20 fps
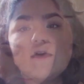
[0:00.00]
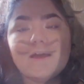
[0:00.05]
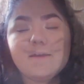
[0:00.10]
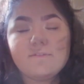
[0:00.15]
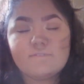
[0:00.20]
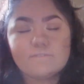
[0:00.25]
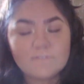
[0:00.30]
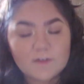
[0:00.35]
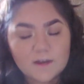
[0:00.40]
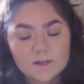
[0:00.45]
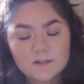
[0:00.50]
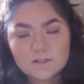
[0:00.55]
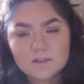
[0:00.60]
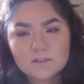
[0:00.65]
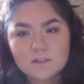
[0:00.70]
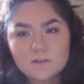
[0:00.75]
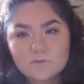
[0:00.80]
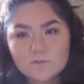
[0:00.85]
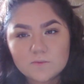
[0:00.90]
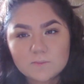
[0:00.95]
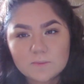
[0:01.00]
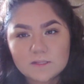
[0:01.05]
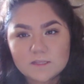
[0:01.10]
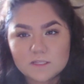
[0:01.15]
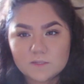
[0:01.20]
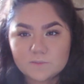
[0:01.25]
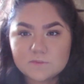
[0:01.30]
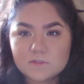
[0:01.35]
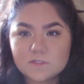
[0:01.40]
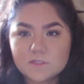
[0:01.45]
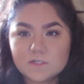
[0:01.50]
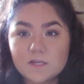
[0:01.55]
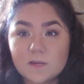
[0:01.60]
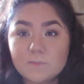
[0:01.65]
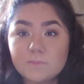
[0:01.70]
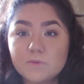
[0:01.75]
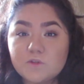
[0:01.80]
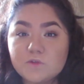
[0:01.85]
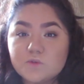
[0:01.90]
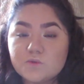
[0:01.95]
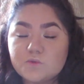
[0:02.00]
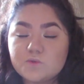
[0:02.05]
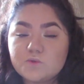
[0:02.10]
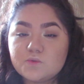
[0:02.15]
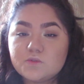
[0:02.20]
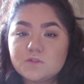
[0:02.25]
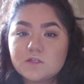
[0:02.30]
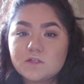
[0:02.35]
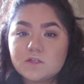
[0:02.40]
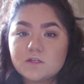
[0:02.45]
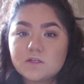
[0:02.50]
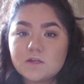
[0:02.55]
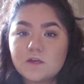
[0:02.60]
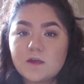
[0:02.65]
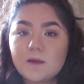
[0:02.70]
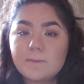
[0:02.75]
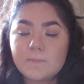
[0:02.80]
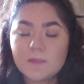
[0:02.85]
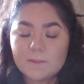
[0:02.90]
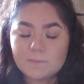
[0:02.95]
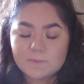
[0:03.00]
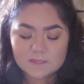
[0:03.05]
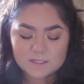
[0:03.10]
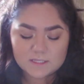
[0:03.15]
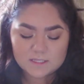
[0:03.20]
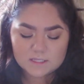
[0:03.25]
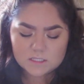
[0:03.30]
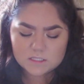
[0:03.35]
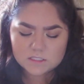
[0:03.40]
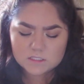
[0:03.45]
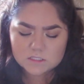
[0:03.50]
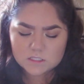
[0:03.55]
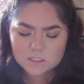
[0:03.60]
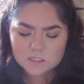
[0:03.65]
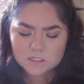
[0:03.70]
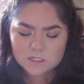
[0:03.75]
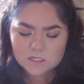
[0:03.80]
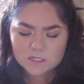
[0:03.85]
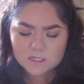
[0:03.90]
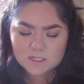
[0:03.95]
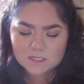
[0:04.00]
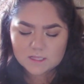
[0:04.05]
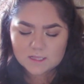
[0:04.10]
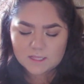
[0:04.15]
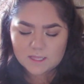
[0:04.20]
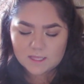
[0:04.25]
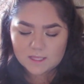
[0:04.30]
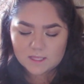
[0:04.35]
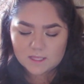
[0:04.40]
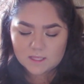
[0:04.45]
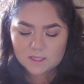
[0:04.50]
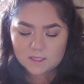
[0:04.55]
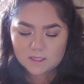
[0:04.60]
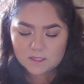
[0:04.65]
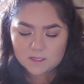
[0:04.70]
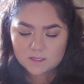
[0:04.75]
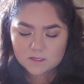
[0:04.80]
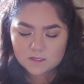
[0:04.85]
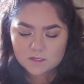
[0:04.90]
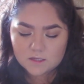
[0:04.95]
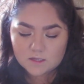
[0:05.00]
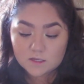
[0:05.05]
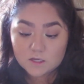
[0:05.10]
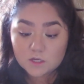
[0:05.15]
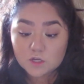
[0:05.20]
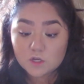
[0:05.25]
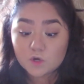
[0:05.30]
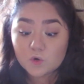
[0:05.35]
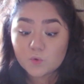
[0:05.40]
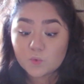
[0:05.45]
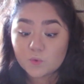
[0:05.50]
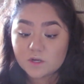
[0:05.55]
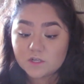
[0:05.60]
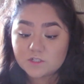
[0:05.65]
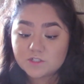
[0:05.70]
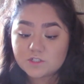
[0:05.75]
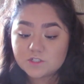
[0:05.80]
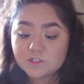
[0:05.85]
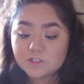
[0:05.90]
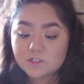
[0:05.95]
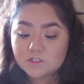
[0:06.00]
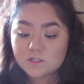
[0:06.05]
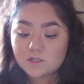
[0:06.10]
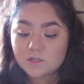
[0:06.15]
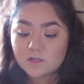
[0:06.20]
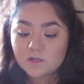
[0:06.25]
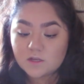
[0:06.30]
And finally, for my lipstick, I'm going to use Maybelline's Clay Crush